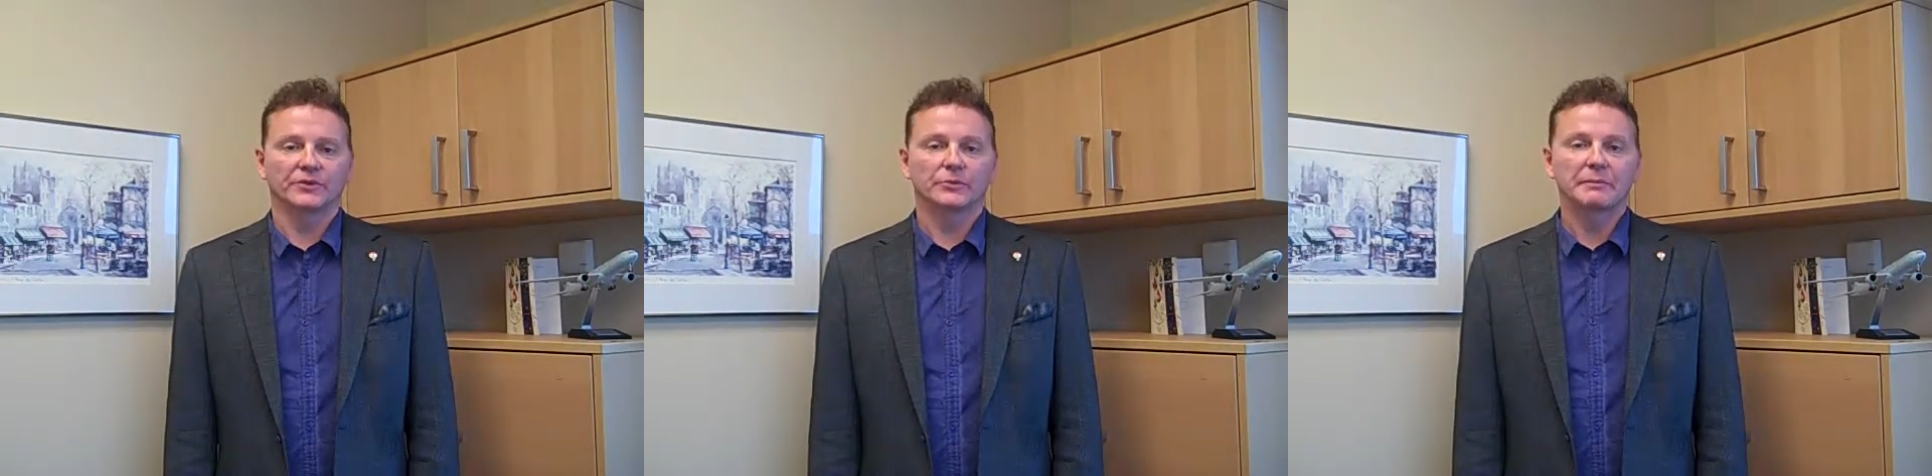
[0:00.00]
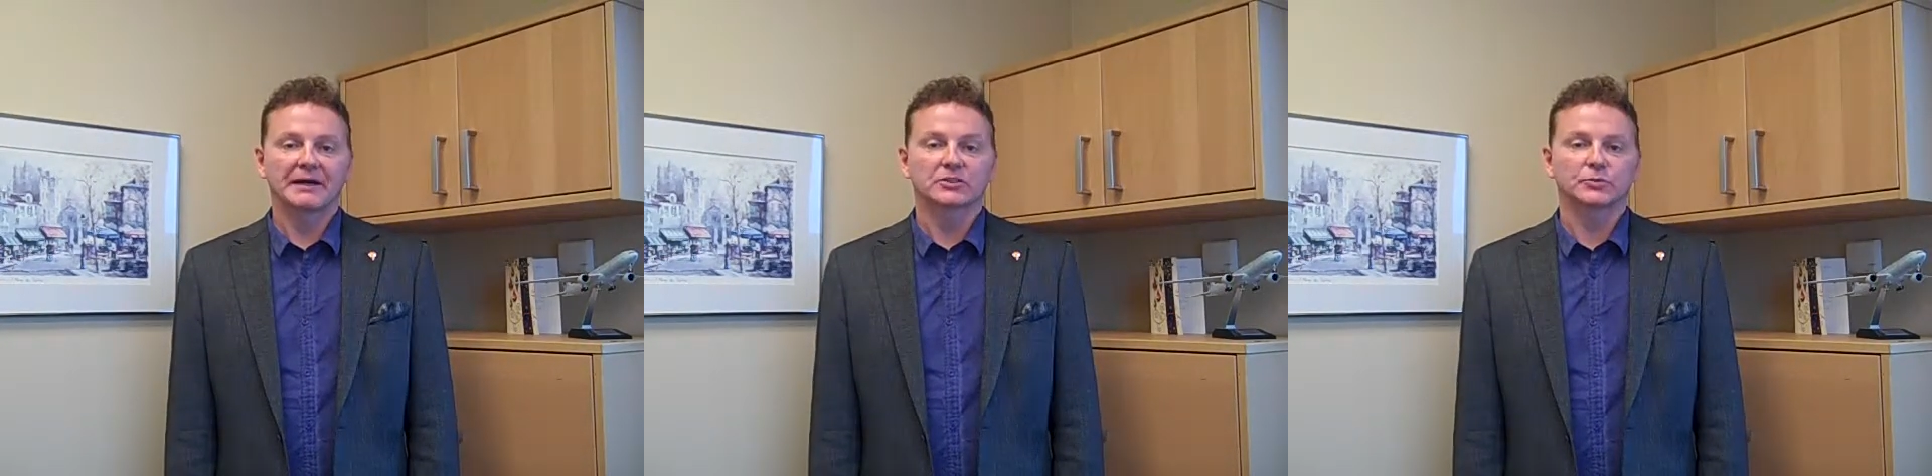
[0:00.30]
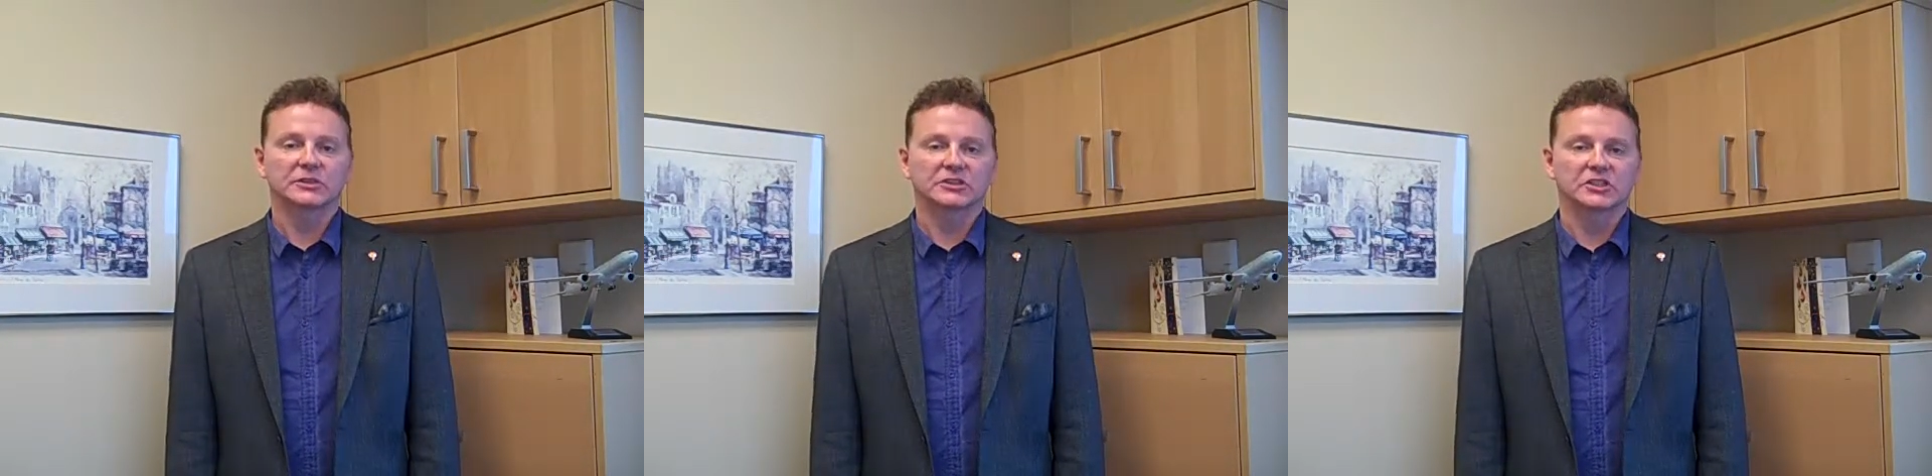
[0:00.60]
with RE/MAX
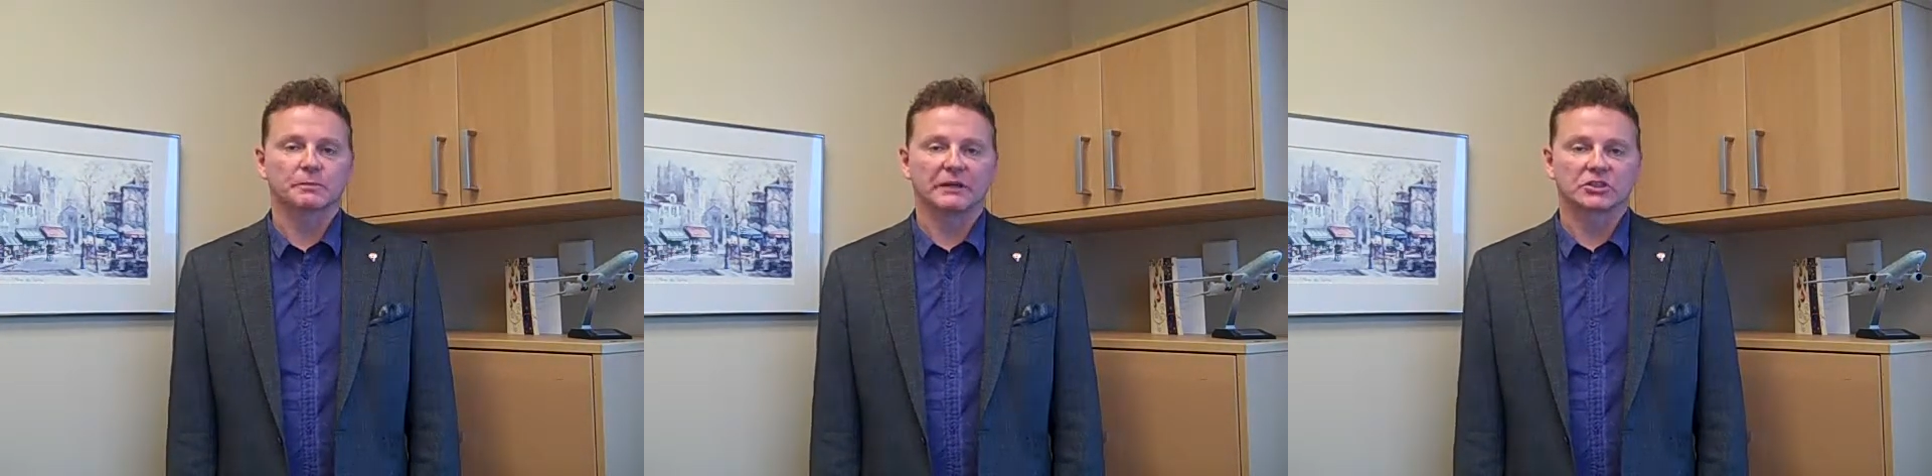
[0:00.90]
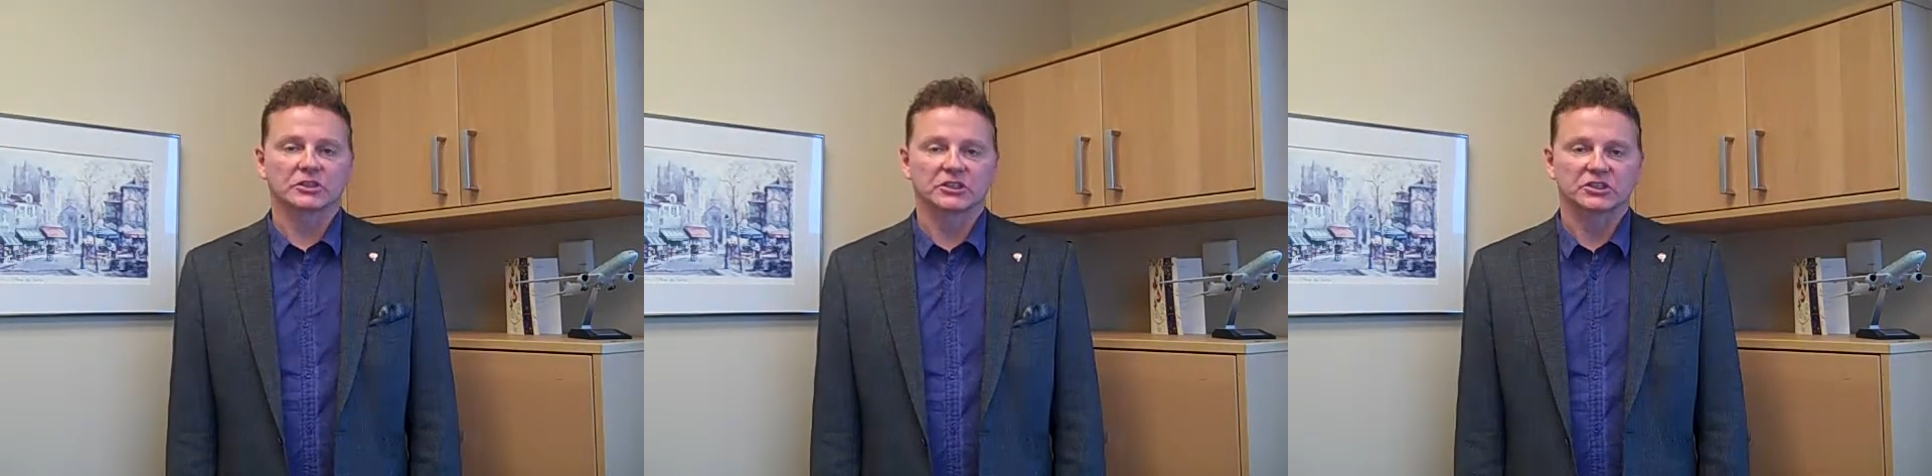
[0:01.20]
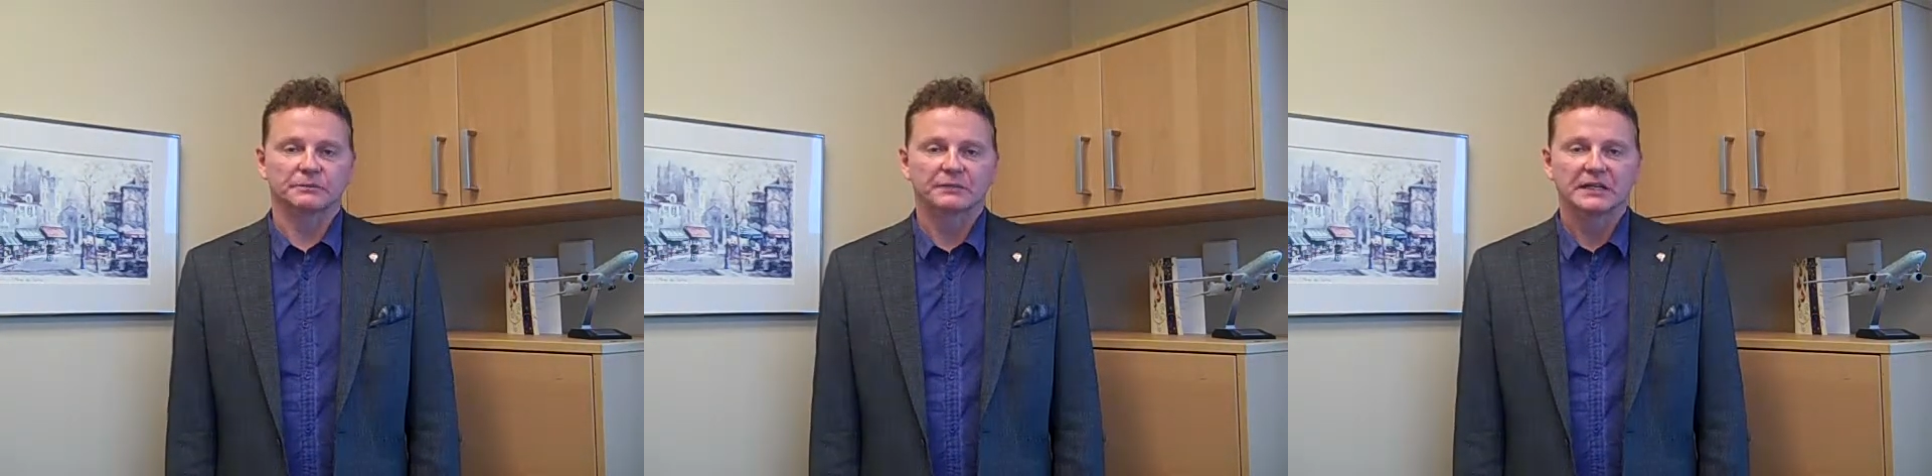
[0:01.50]
Realty
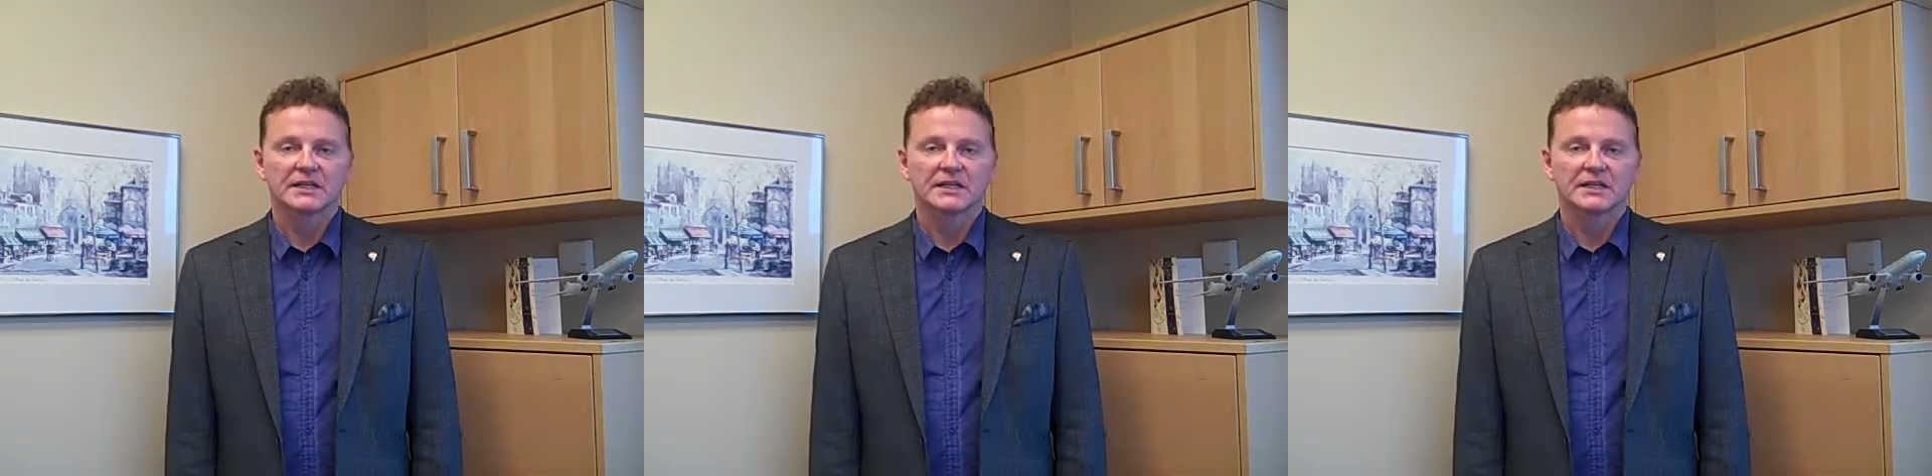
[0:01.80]
Specialist.